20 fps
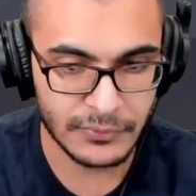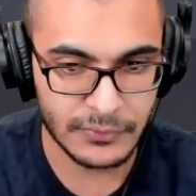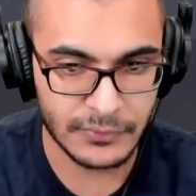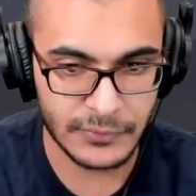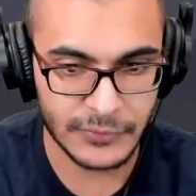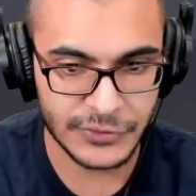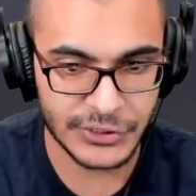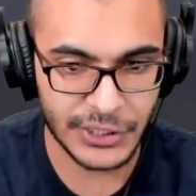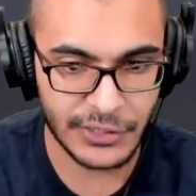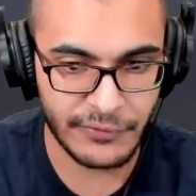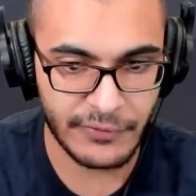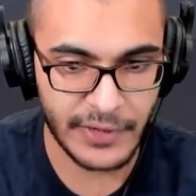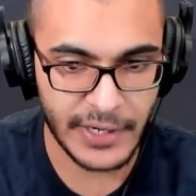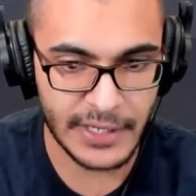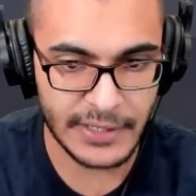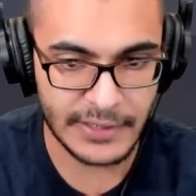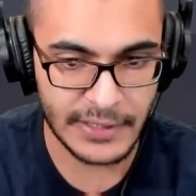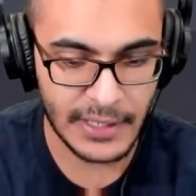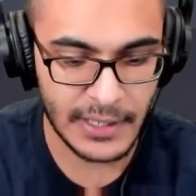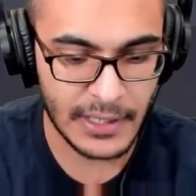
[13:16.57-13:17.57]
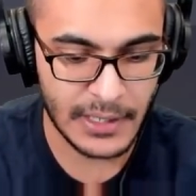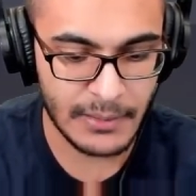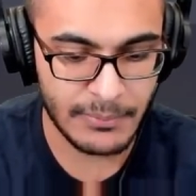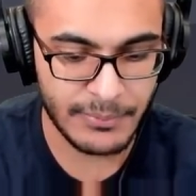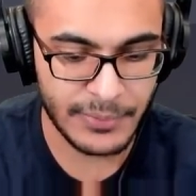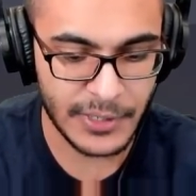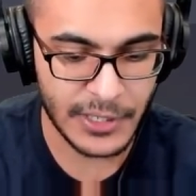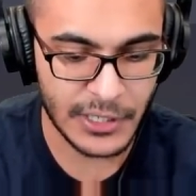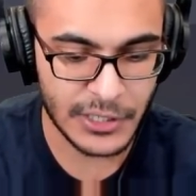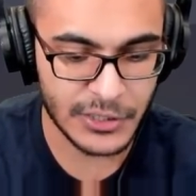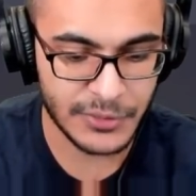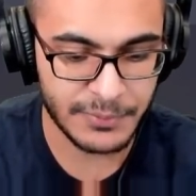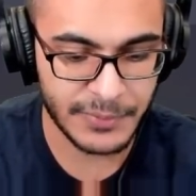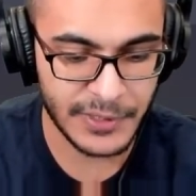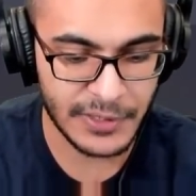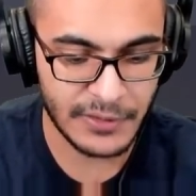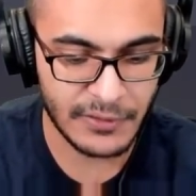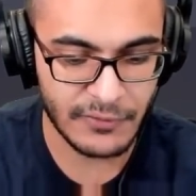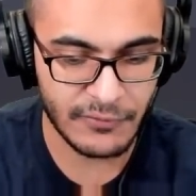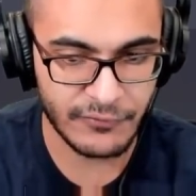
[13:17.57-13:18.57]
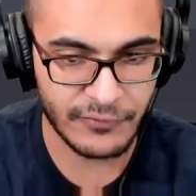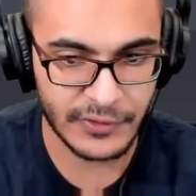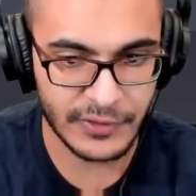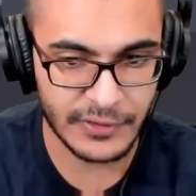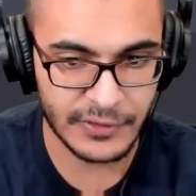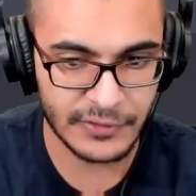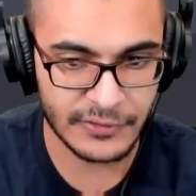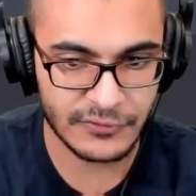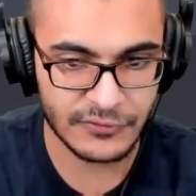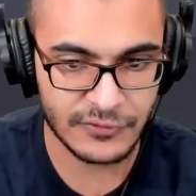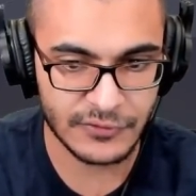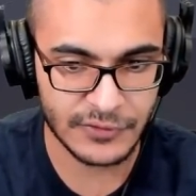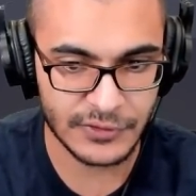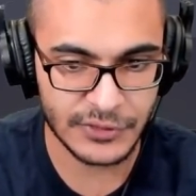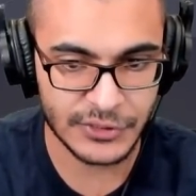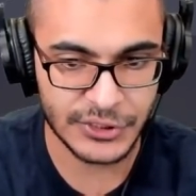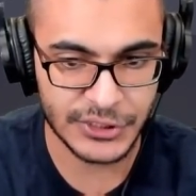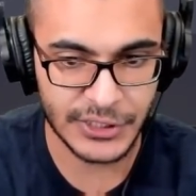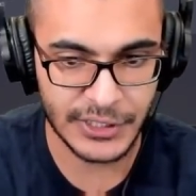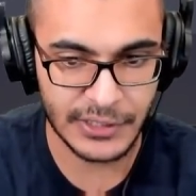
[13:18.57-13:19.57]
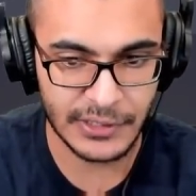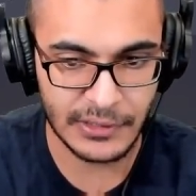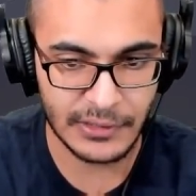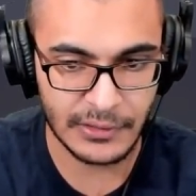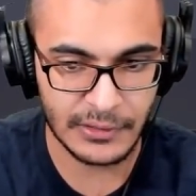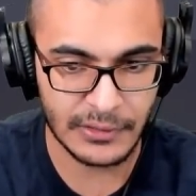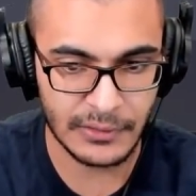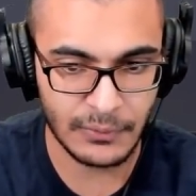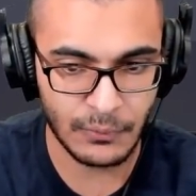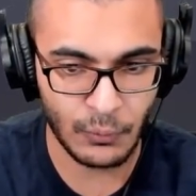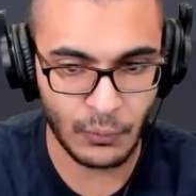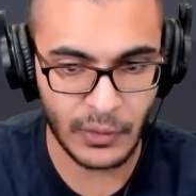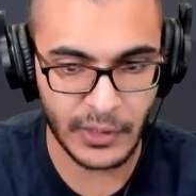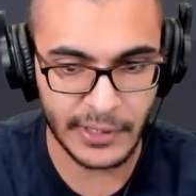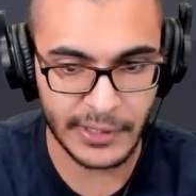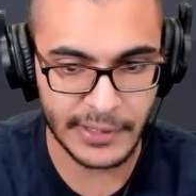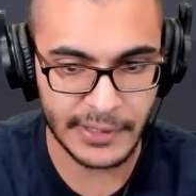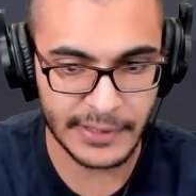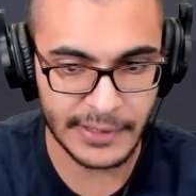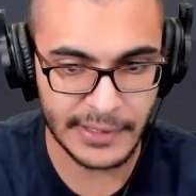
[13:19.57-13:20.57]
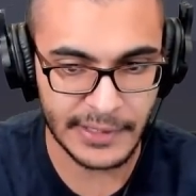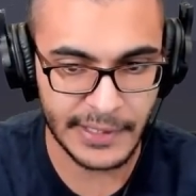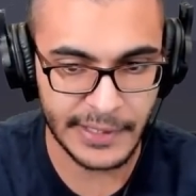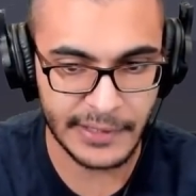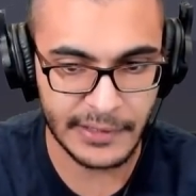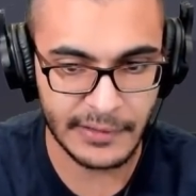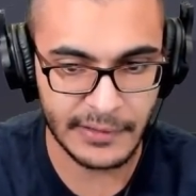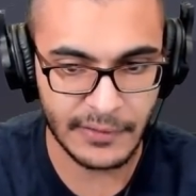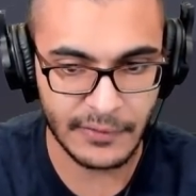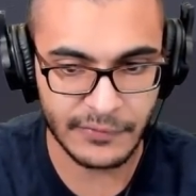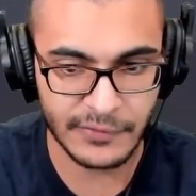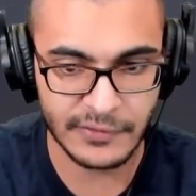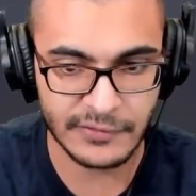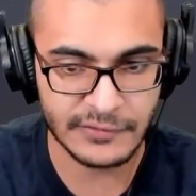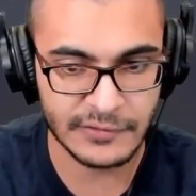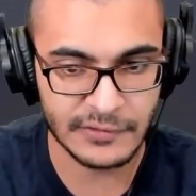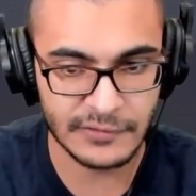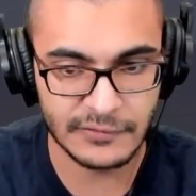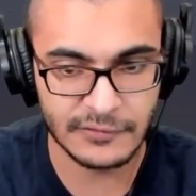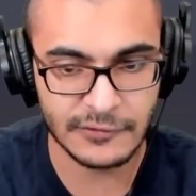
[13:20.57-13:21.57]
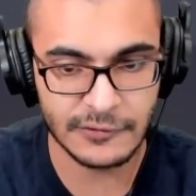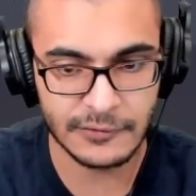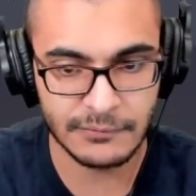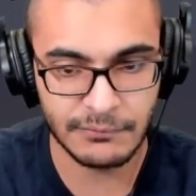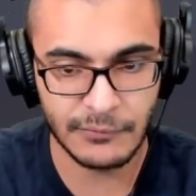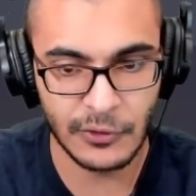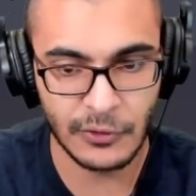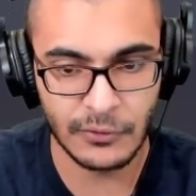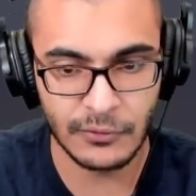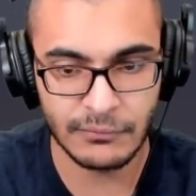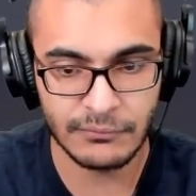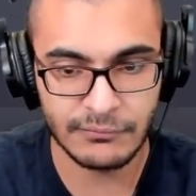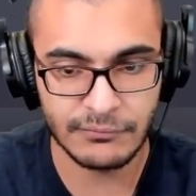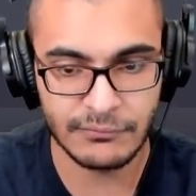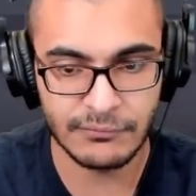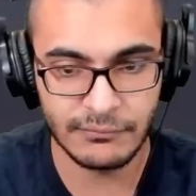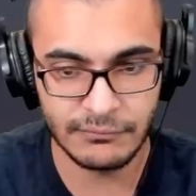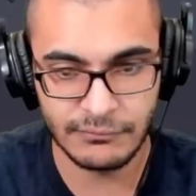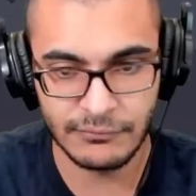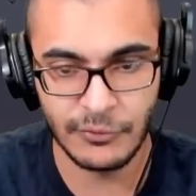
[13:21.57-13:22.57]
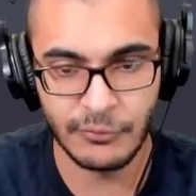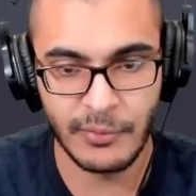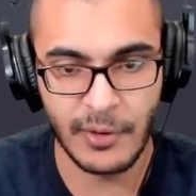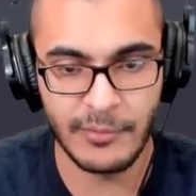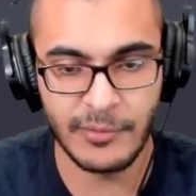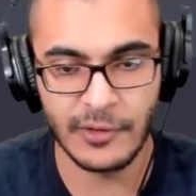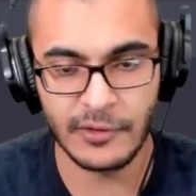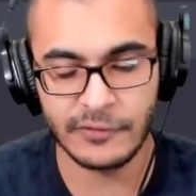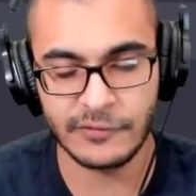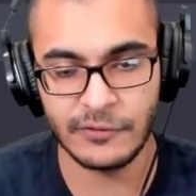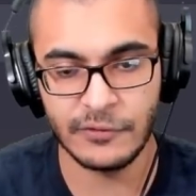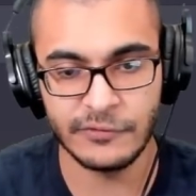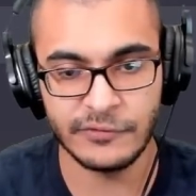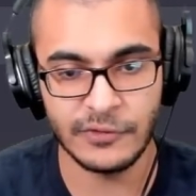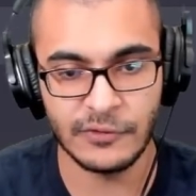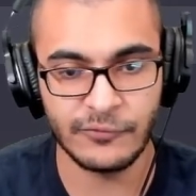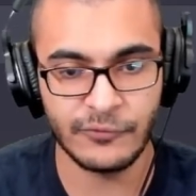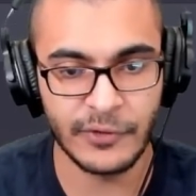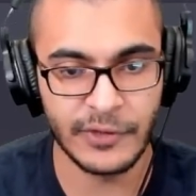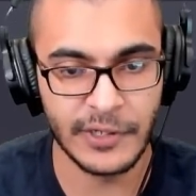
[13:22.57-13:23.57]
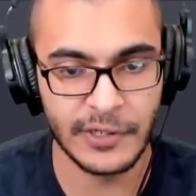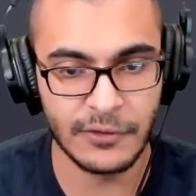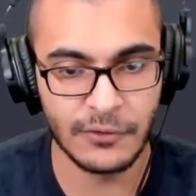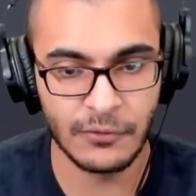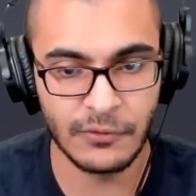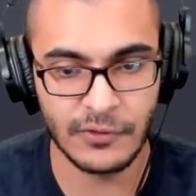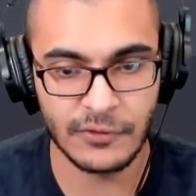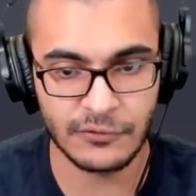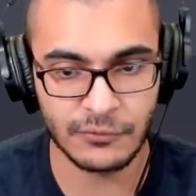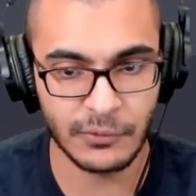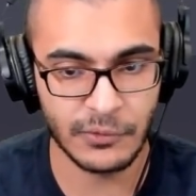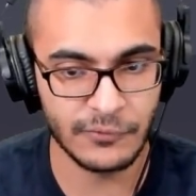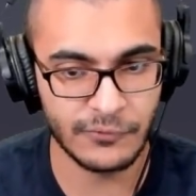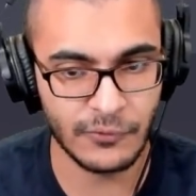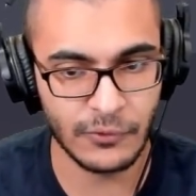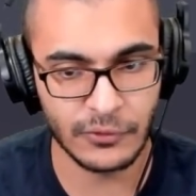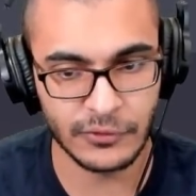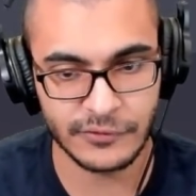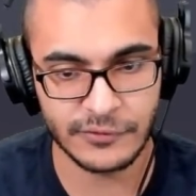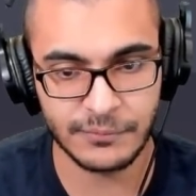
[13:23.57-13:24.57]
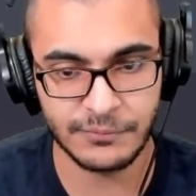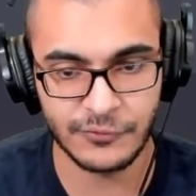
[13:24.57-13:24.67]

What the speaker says: generate a PHP reverse shell one-liner. Now this is, you may be asking yourself, can it do this? Well, of course.